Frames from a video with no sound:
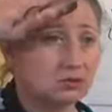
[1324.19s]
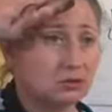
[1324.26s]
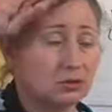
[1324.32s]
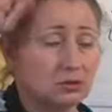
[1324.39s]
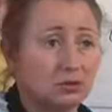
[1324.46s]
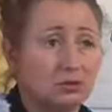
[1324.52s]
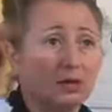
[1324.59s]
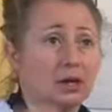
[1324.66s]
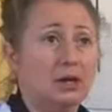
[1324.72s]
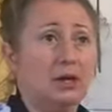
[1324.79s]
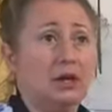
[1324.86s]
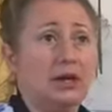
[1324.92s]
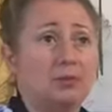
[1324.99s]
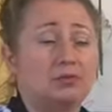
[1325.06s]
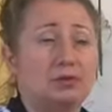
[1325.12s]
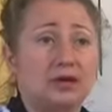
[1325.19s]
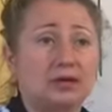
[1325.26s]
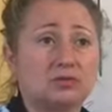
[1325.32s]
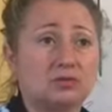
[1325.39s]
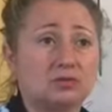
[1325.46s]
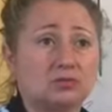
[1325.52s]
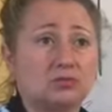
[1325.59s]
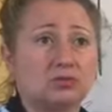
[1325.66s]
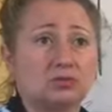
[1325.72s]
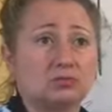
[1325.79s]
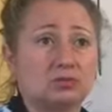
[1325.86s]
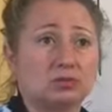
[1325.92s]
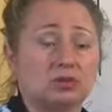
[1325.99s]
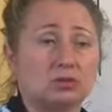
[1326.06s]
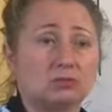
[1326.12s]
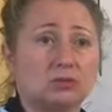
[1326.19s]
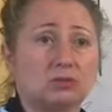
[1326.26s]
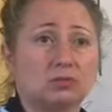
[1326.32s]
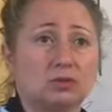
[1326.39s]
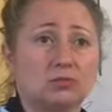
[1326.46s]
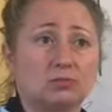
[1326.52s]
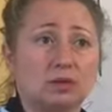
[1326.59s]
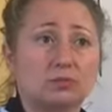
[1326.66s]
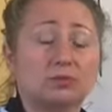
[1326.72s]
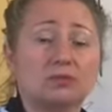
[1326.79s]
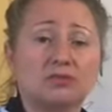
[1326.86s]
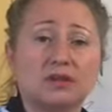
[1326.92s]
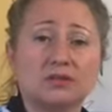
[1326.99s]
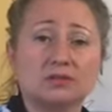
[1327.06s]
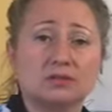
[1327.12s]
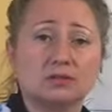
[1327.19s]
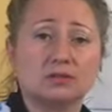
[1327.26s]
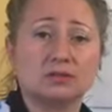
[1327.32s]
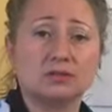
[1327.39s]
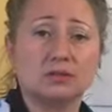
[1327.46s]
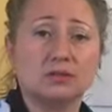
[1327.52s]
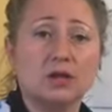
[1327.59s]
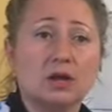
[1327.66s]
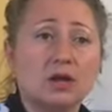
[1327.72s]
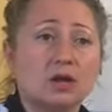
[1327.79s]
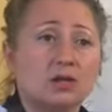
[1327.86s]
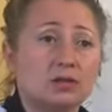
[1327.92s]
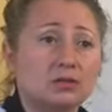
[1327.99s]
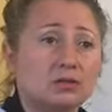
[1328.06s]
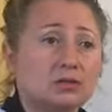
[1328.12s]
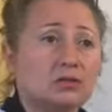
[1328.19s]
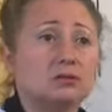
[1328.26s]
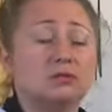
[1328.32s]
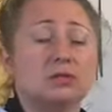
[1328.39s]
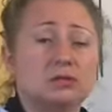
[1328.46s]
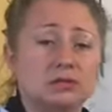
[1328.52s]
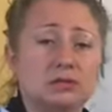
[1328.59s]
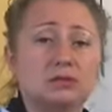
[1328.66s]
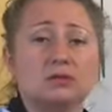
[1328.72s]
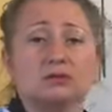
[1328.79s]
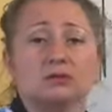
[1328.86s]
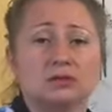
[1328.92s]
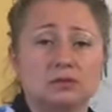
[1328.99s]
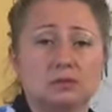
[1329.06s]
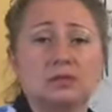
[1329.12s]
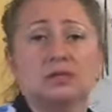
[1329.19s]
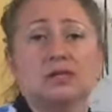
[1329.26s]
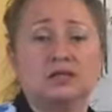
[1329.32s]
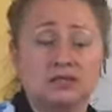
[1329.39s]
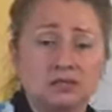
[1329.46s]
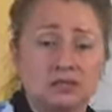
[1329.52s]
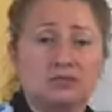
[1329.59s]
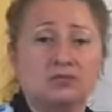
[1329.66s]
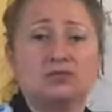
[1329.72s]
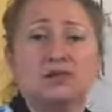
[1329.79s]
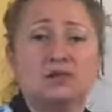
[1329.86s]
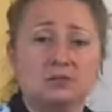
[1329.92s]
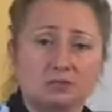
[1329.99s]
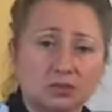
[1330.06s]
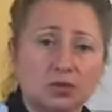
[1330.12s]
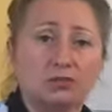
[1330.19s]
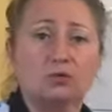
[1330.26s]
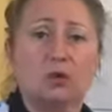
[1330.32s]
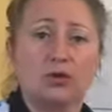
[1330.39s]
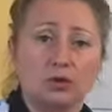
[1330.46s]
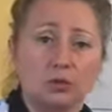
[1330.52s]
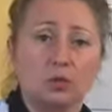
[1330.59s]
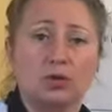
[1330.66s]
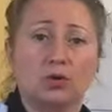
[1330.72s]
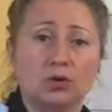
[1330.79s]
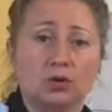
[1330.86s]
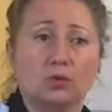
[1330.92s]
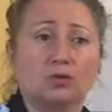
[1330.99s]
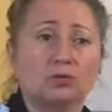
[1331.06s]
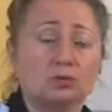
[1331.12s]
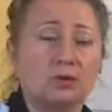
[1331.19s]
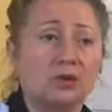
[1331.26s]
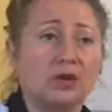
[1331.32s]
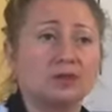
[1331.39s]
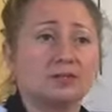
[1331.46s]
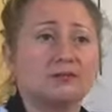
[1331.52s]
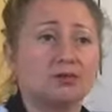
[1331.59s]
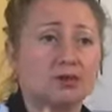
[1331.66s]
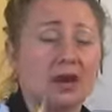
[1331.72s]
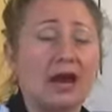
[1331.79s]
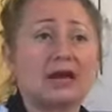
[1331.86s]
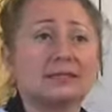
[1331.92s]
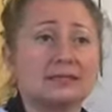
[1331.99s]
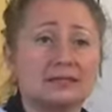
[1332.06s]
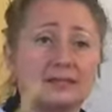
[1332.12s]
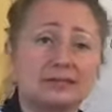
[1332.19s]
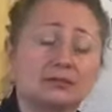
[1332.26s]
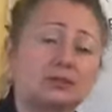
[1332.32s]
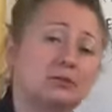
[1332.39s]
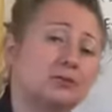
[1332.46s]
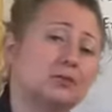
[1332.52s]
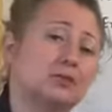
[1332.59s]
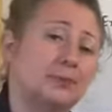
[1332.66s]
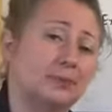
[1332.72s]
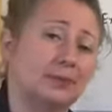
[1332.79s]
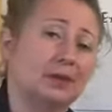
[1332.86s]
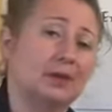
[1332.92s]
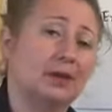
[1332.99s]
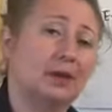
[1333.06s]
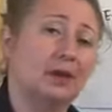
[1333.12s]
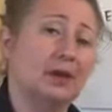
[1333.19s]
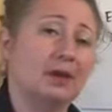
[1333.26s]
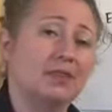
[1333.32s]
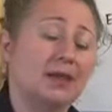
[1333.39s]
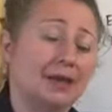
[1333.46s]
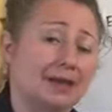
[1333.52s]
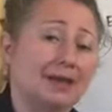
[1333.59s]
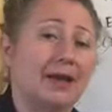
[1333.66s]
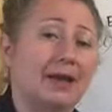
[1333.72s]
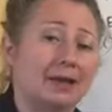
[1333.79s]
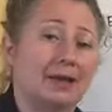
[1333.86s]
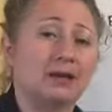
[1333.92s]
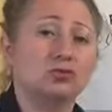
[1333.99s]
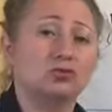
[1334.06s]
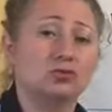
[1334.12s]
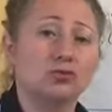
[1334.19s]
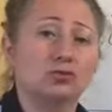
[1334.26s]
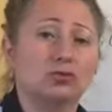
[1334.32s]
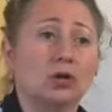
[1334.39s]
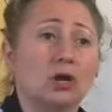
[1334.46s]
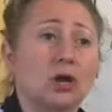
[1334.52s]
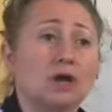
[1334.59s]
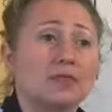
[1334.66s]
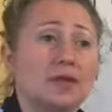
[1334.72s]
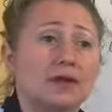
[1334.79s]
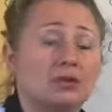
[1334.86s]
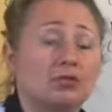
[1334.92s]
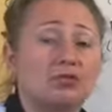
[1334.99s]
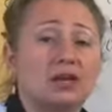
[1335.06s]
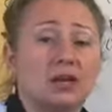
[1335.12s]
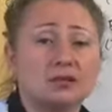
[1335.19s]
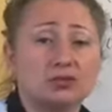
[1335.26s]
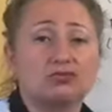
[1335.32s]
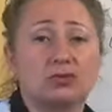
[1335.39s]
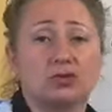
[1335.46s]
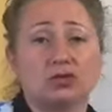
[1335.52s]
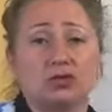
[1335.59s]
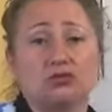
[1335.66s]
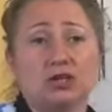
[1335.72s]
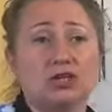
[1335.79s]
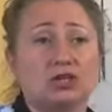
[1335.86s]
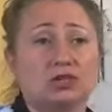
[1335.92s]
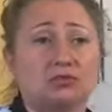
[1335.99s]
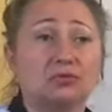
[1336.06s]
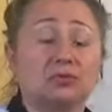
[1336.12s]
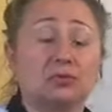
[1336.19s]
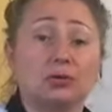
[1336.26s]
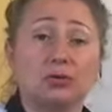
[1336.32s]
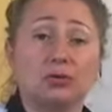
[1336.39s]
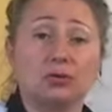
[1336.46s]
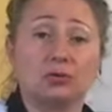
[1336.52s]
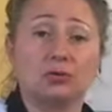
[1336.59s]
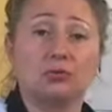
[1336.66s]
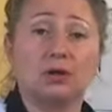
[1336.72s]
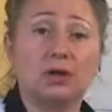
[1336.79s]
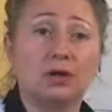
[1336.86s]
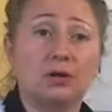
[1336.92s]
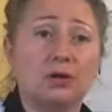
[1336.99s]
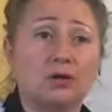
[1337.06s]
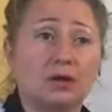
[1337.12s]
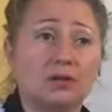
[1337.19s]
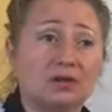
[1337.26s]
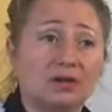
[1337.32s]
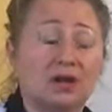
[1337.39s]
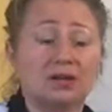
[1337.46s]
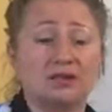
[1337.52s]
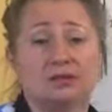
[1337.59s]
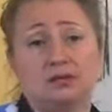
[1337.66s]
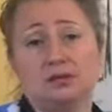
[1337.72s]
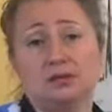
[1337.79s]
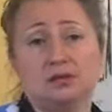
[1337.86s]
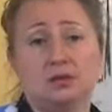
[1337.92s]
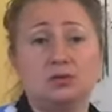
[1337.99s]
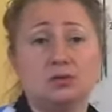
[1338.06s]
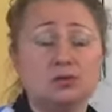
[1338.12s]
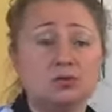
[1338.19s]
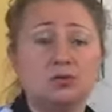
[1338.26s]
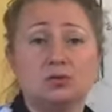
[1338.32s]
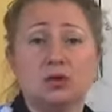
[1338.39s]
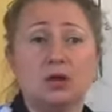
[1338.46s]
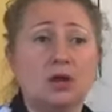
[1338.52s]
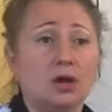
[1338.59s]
ago at Pratt Institute, and she was one of my professors, that you do need to know the limitations and freedoms of what you're working with, because if you're asking it to do something that it cannot do, then it creates frustration for you. And the idea is that you